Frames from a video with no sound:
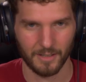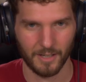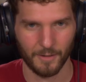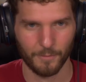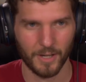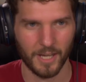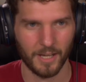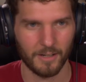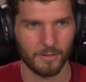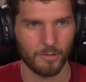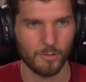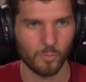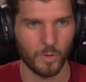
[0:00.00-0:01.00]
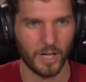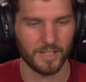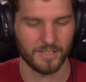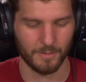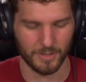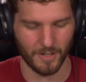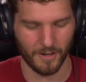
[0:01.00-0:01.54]
I forget who it was,
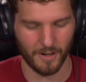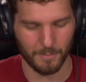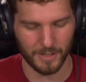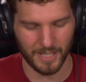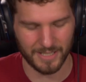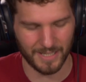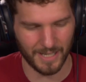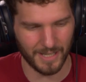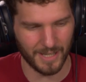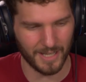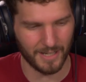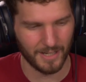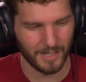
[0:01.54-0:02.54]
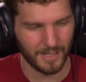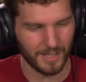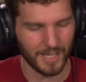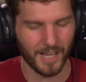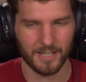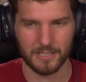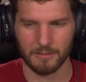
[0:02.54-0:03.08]
I'm sorry, but they said that
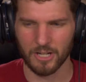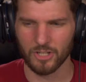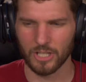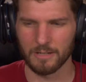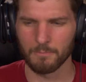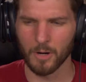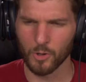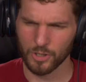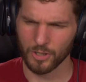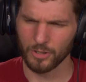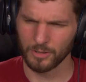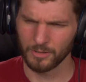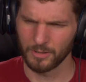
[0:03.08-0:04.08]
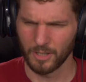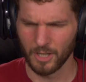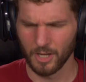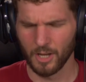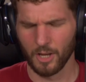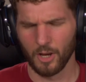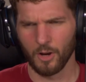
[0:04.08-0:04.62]
they got strangely emotional
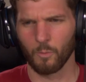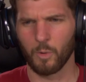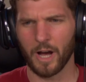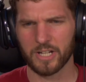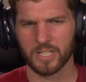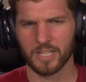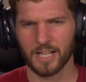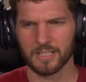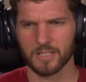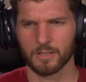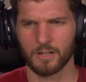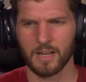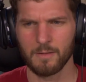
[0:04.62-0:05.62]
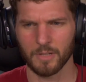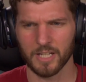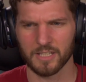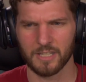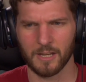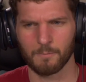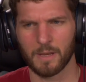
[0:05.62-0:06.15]
watching that stream, like
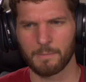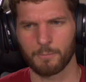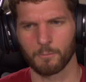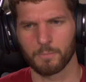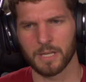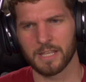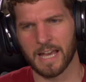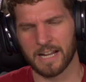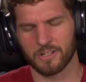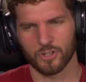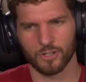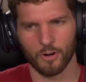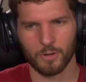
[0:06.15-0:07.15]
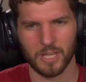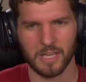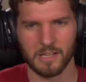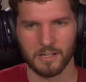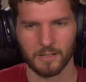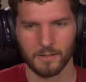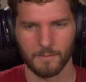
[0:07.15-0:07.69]
seeing people be that
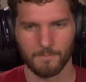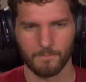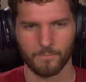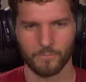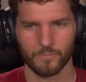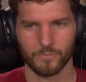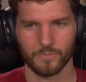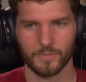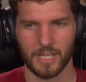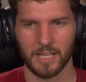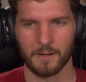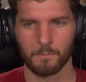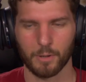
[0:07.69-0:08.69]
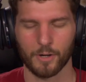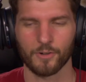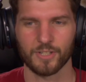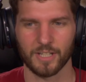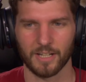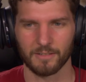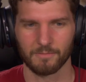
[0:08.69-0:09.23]
jokey in
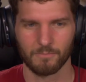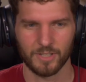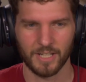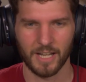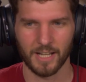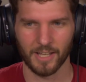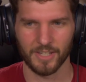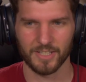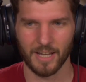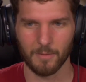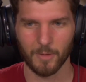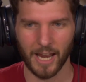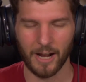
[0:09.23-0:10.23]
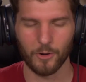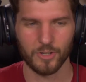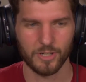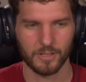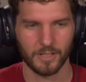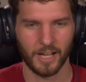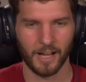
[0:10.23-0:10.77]
person, sitting on the same
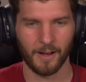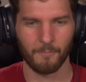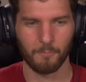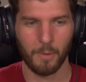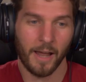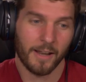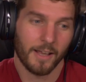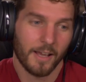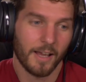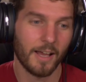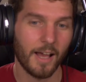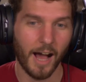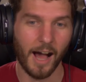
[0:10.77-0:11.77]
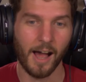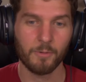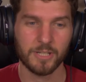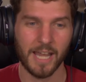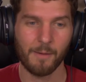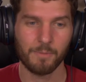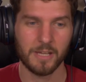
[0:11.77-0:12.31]
couch. But I
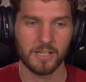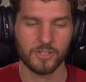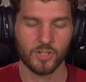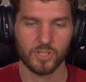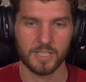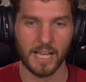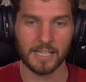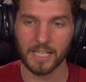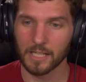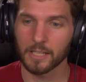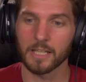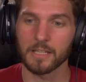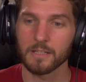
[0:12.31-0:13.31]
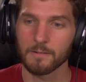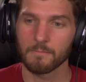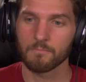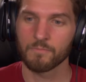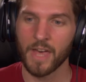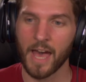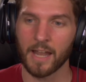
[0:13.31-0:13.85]
was happy just technically
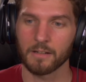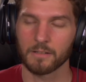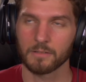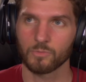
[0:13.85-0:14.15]
that